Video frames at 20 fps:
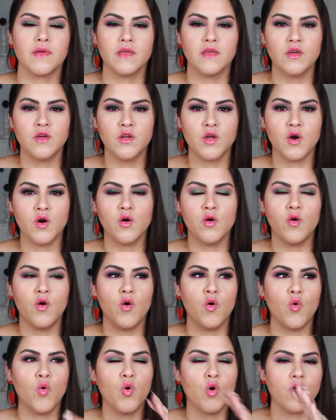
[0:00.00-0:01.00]
you
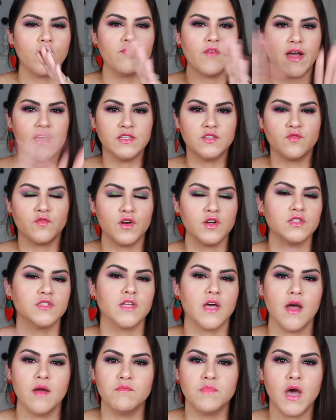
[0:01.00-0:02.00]
know, or vice
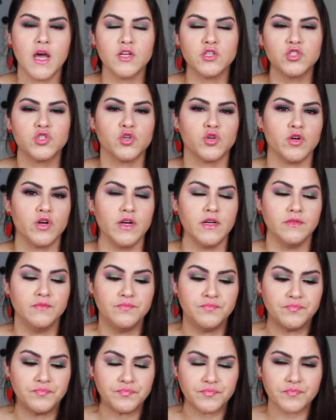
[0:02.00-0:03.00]
versa. I'm not sure.